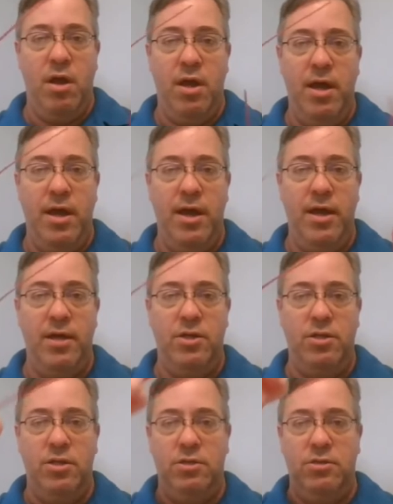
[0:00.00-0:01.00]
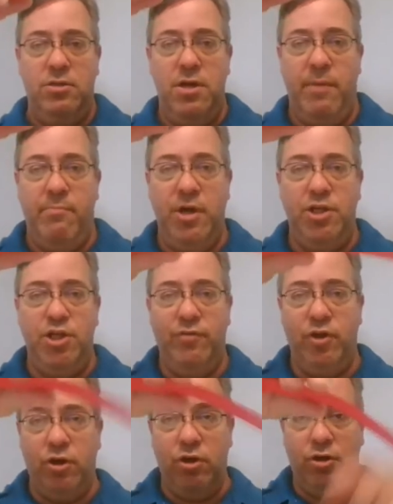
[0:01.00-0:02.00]
And it's not much of a
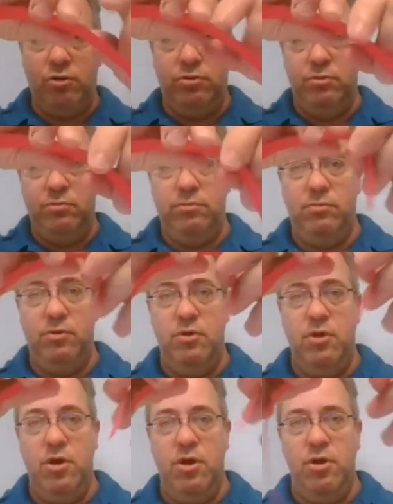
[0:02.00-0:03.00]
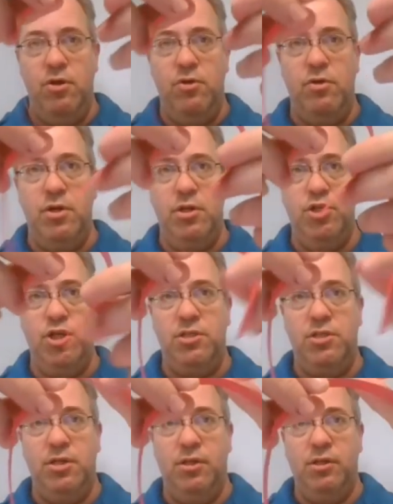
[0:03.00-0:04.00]
curl. You can adjust
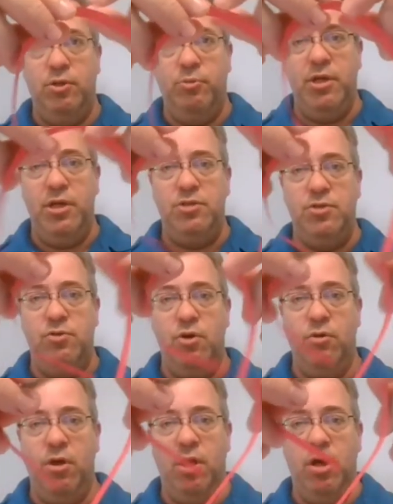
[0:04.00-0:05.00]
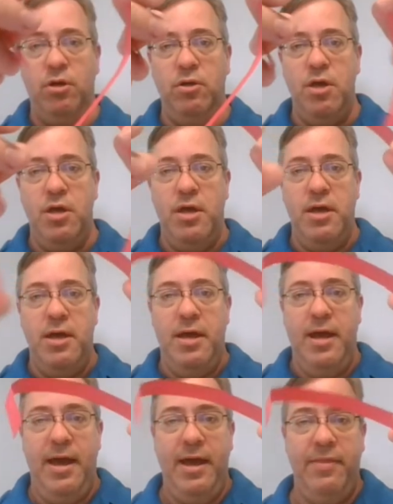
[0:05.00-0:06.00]
it a little bit as you go along.
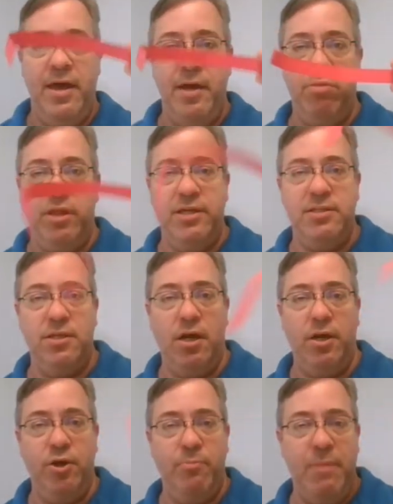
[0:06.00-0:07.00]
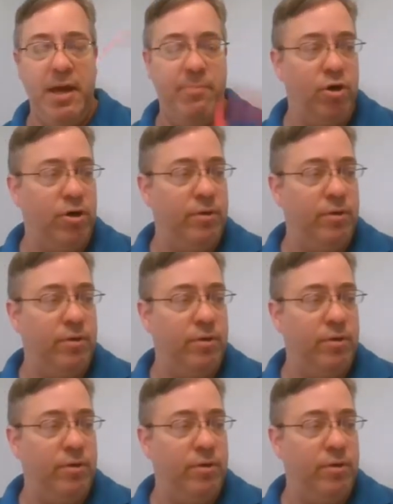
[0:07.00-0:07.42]
And then place it on your paper.